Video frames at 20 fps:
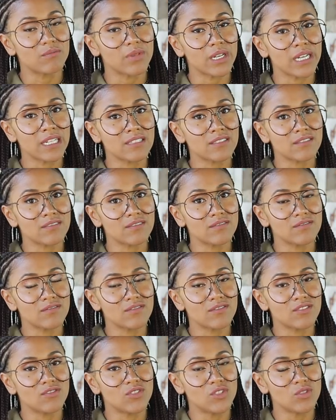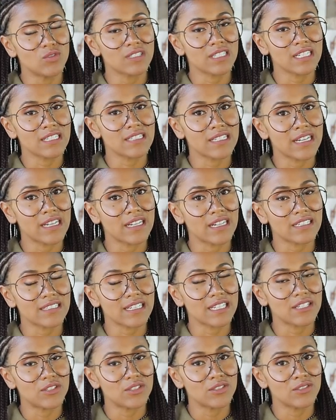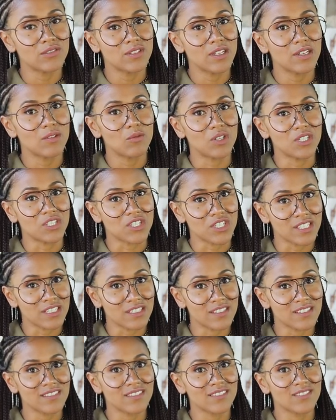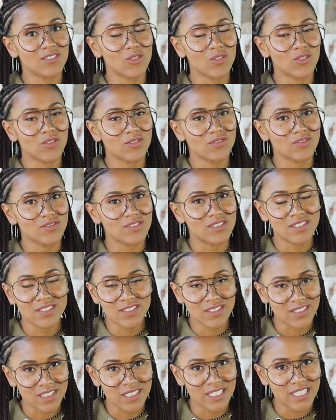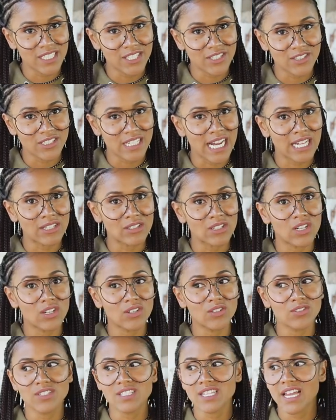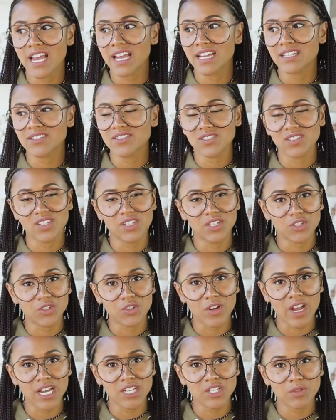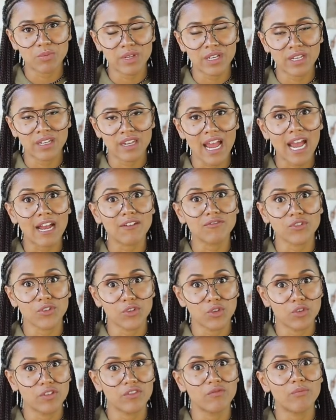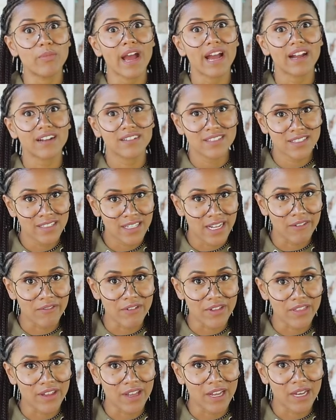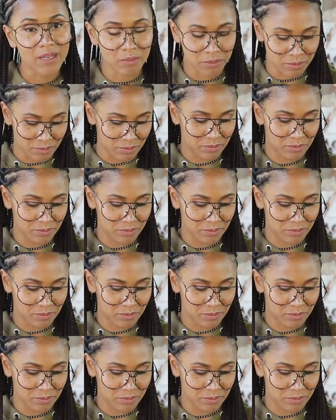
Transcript: But do as I say, not as I do, which is delete your downloads and delete your trash bin after you have backed everything up.